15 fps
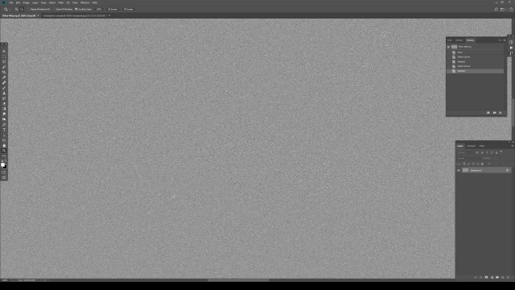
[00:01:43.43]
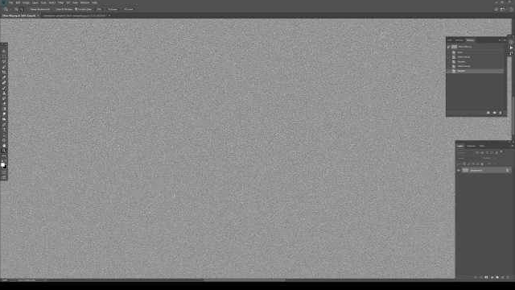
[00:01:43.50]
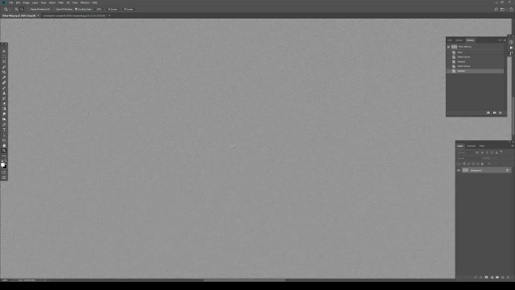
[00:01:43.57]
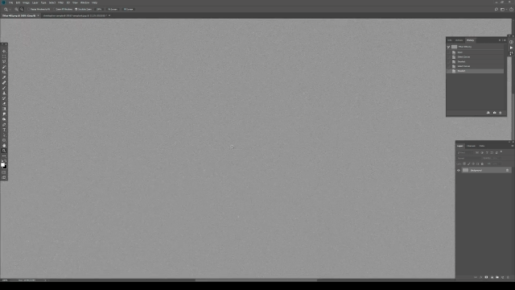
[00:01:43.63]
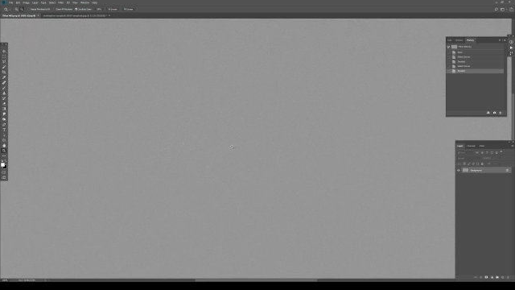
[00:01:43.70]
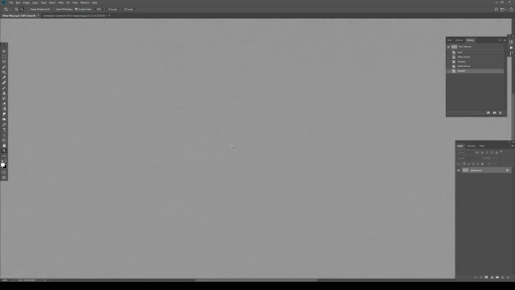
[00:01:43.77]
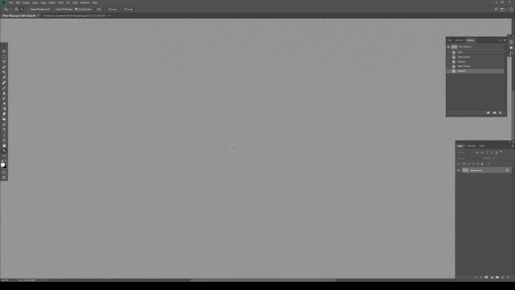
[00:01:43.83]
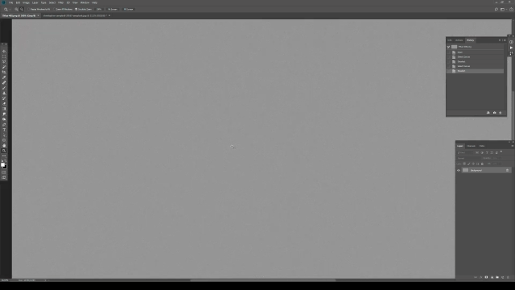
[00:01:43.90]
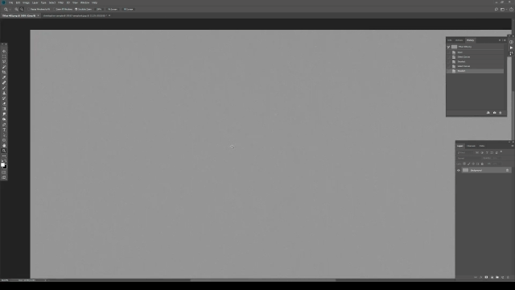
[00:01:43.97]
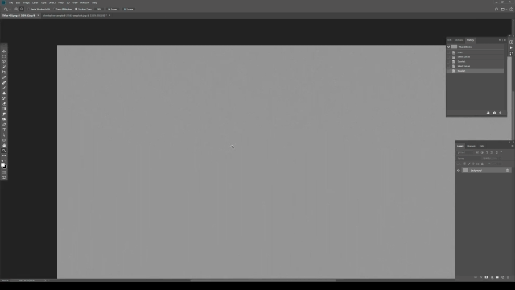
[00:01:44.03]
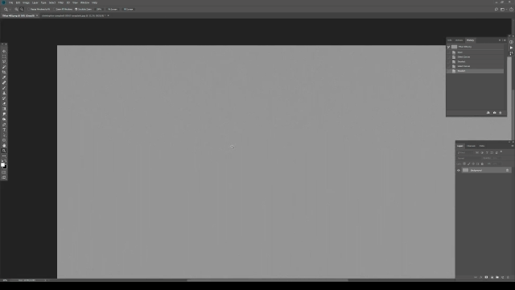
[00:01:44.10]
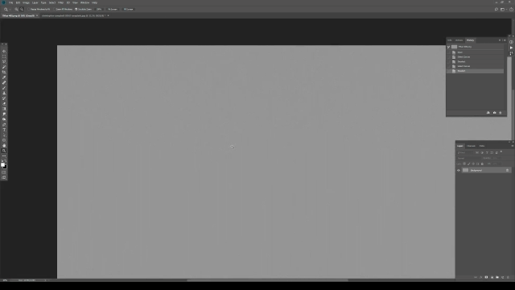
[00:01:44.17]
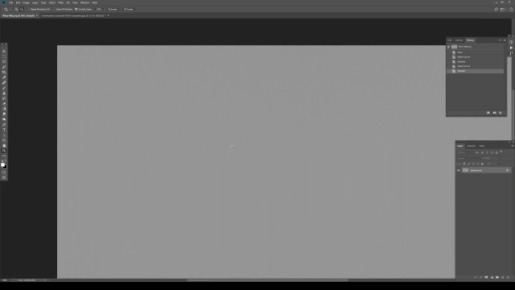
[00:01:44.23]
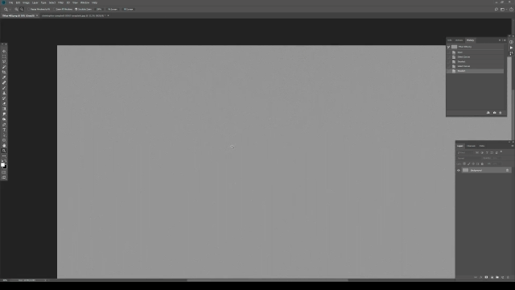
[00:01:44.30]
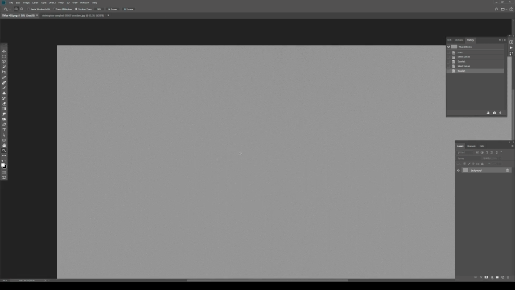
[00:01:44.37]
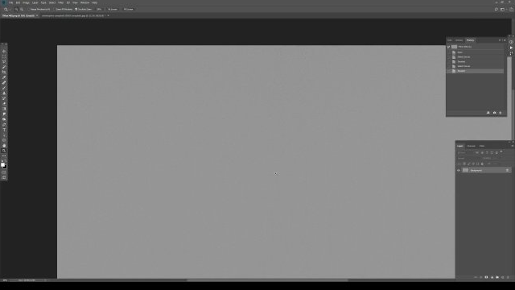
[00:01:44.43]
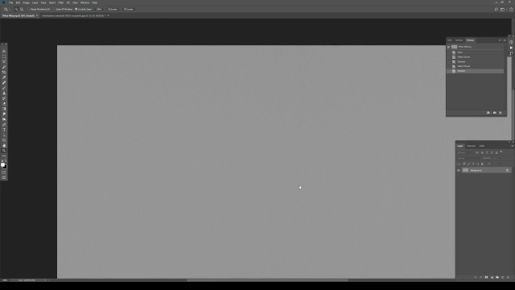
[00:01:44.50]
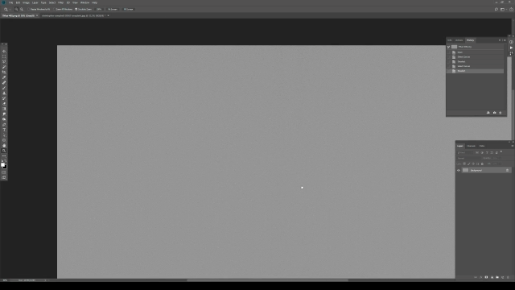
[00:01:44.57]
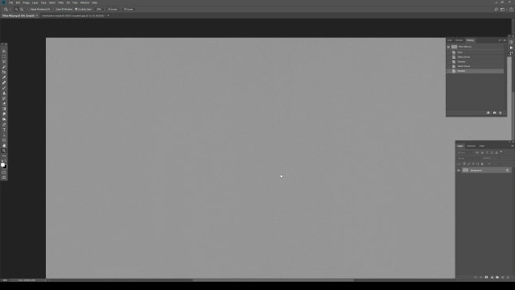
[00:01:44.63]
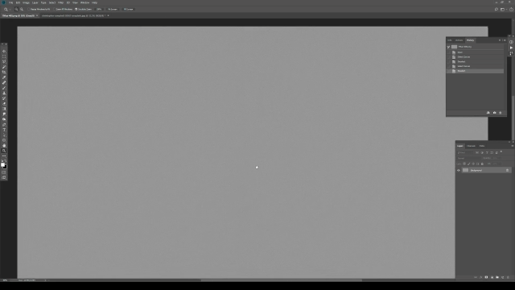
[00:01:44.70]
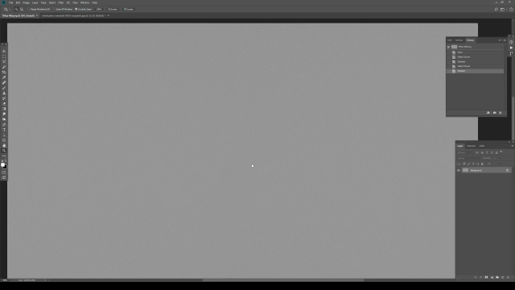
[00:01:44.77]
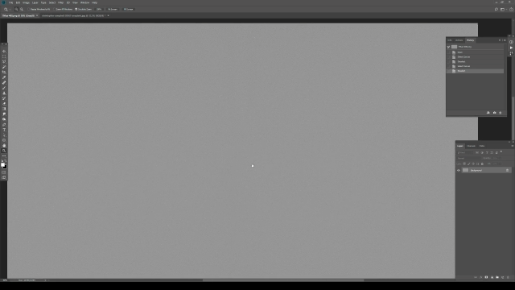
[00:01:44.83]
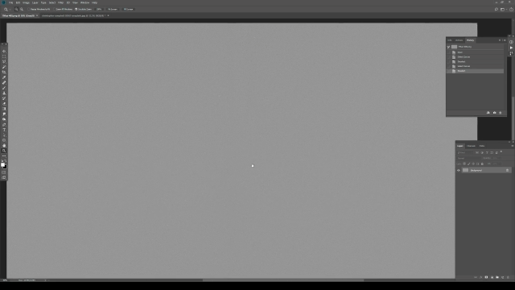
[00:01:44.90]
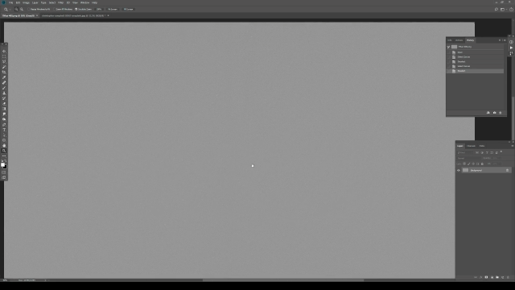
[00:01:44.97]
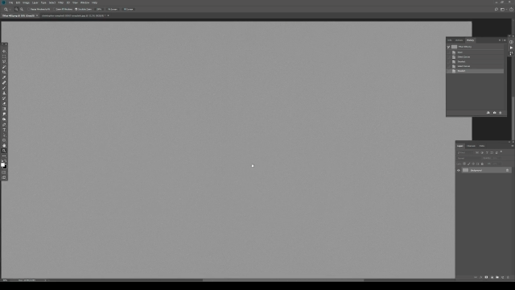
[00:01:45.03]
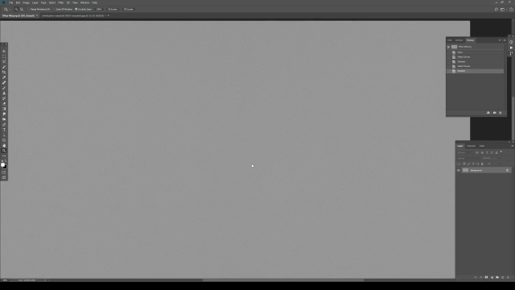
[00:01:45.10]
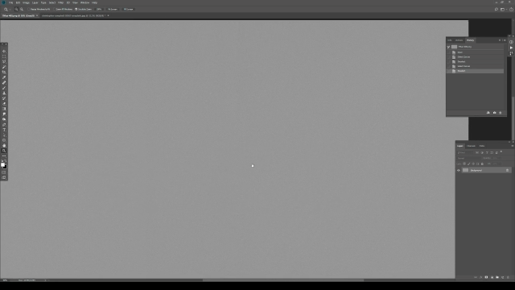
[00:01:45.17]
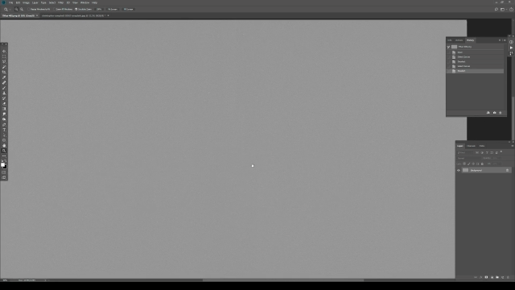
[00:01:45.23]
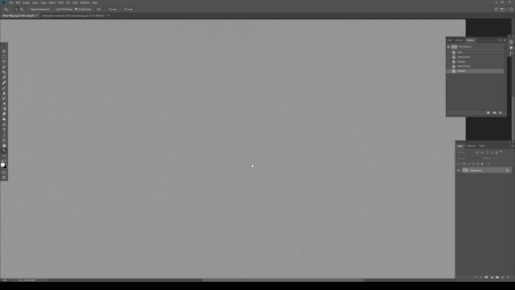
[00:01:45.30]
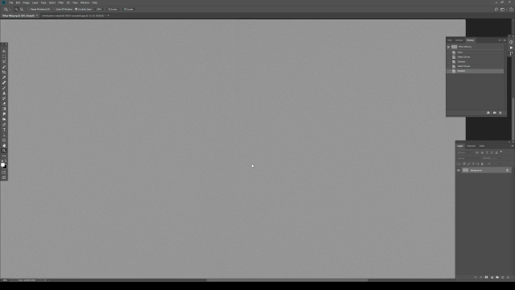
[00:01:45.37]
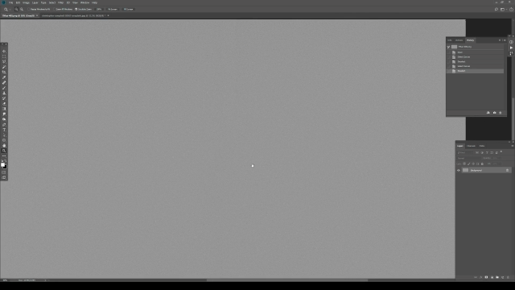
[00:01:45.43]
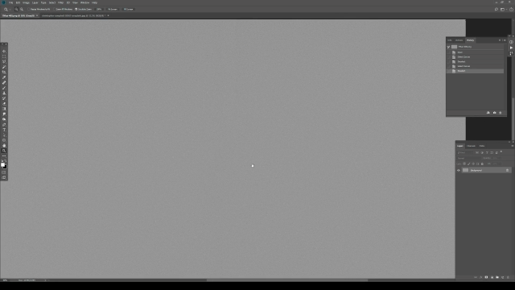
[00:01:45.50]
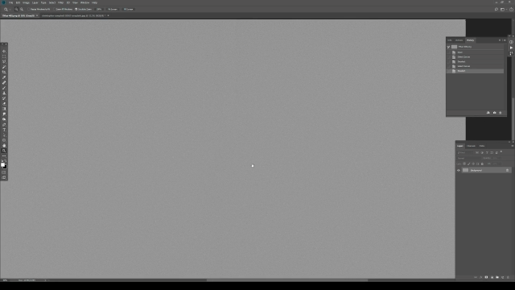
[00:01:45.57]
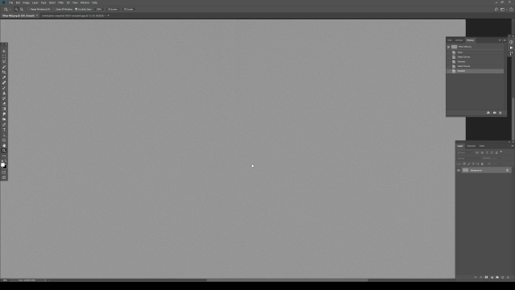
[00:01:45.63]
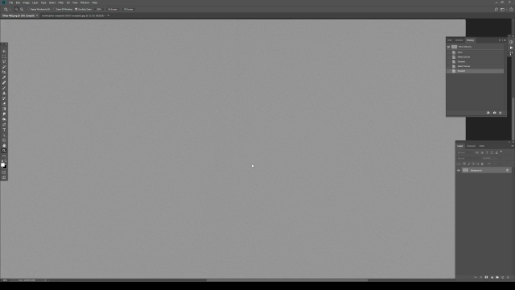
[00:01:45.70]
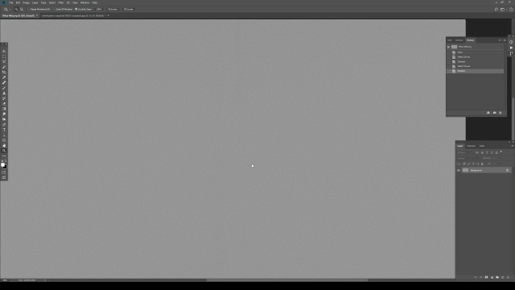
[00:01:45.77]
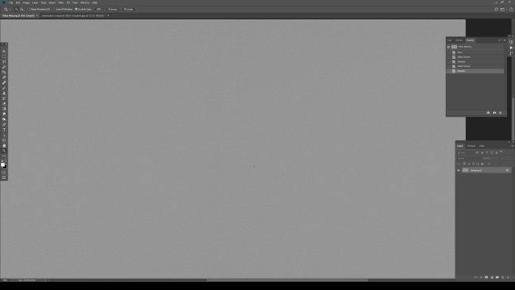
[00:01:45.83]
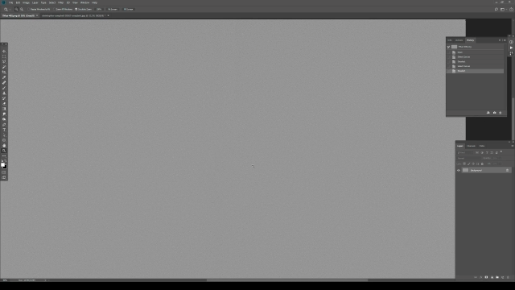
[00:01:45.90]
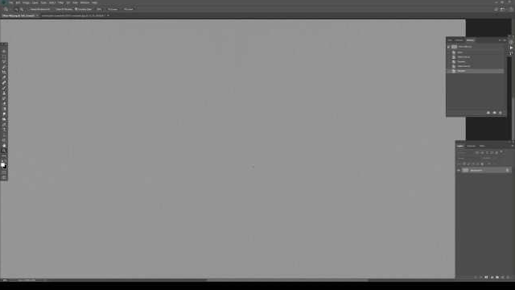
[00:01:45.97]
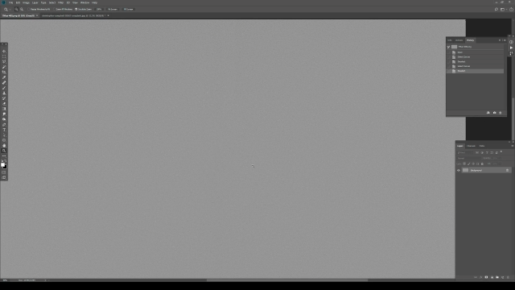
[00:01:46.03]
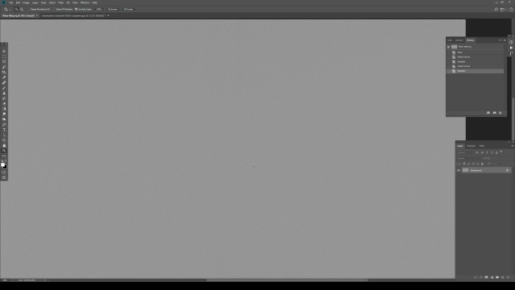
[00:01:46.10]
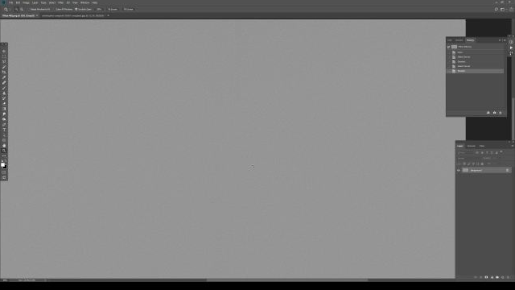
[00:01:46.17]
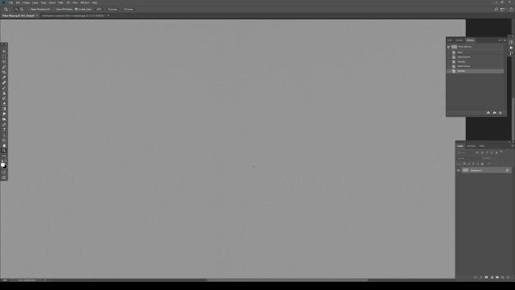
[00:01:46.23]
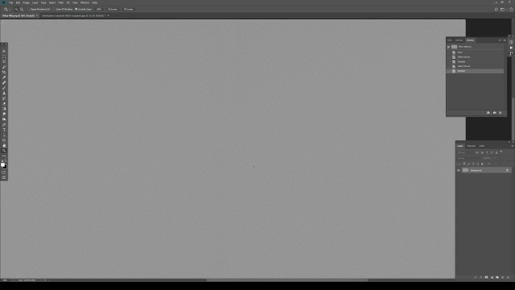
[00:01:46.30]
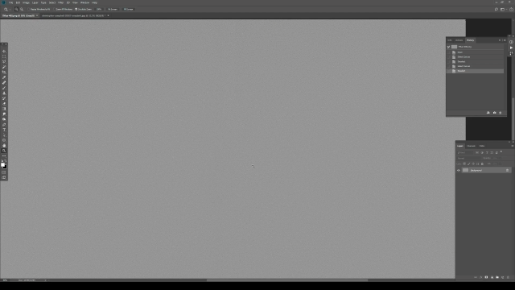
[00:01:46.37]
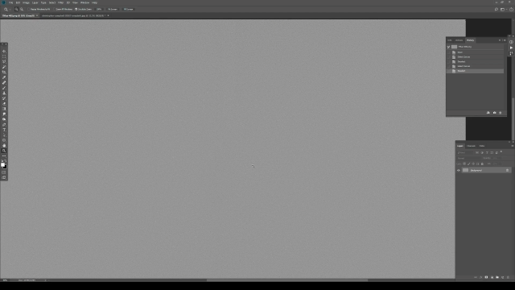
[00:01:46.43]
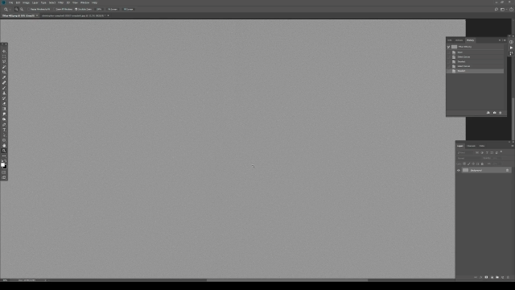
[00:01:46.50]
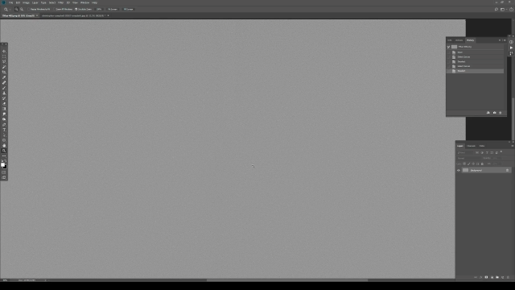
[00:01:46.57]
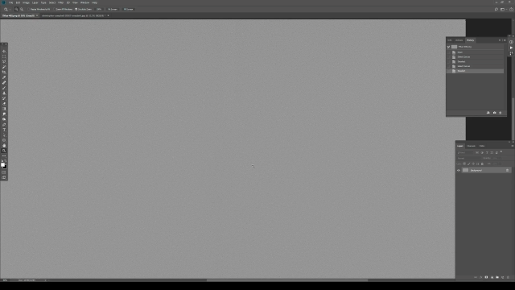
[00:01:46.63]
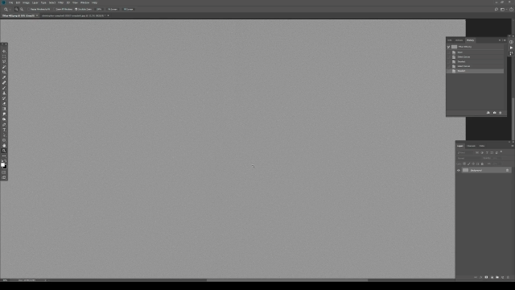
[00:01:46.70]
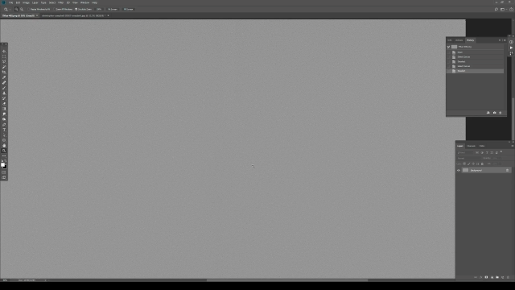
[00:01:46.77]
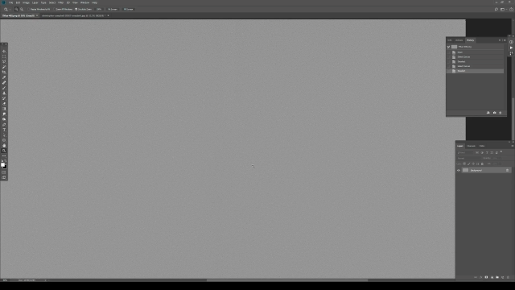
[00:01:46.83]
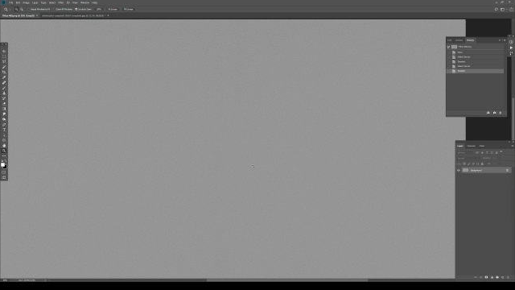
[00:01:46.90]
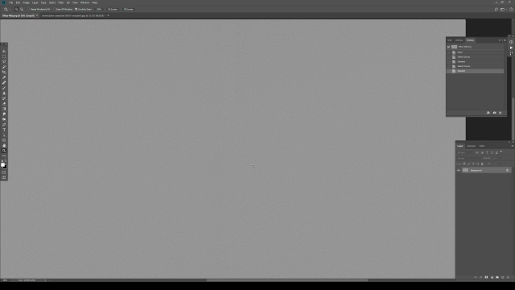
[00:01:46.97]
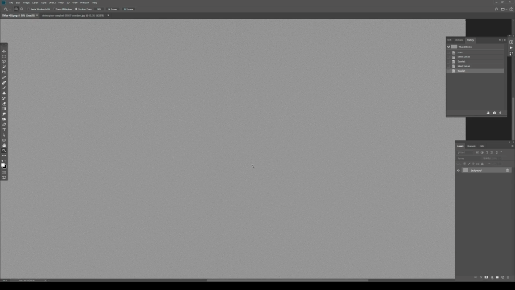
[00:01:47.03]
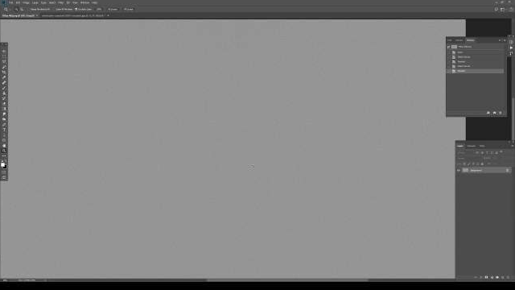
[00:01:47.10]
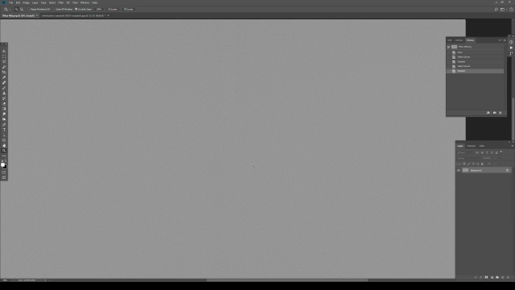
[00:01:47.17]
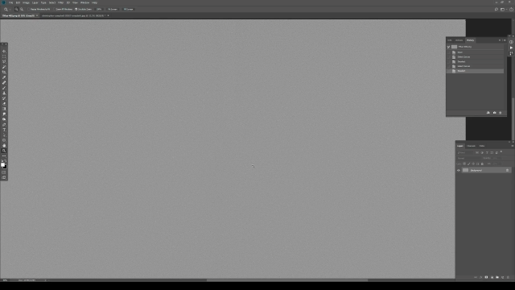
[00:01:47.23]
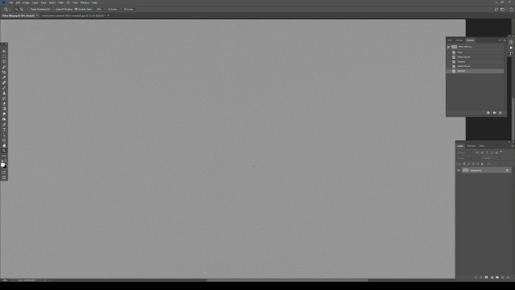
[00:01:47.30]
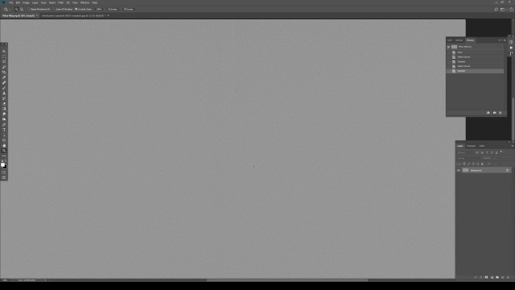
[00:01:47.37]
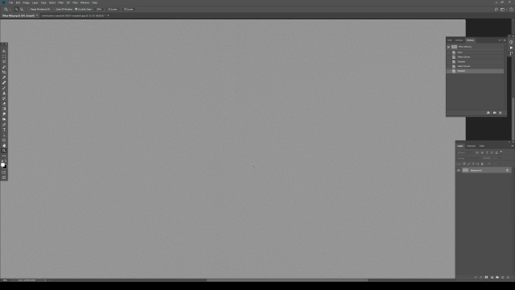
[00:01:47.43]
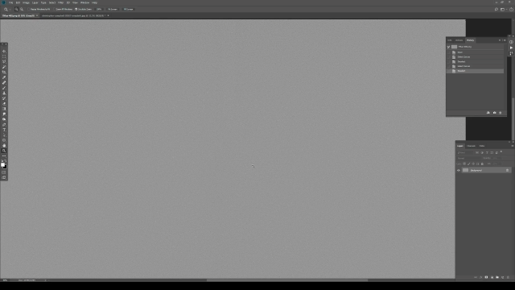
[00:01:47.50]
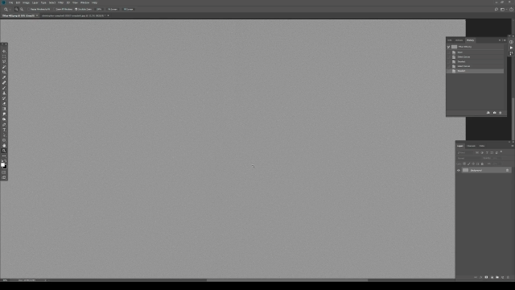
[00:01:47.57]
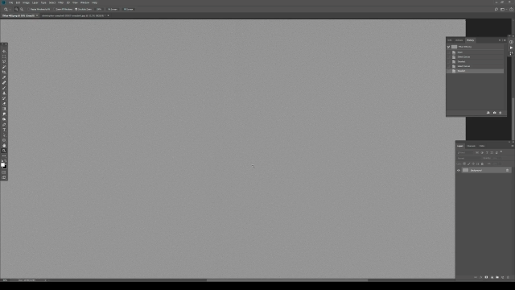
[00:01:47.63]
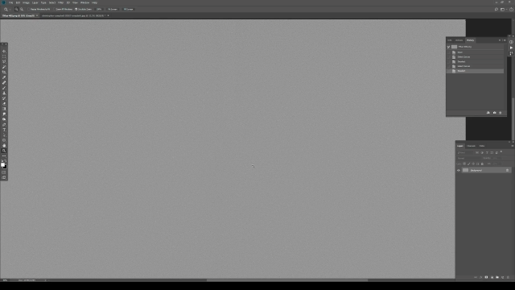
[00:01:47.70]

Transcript: (no speaker visible)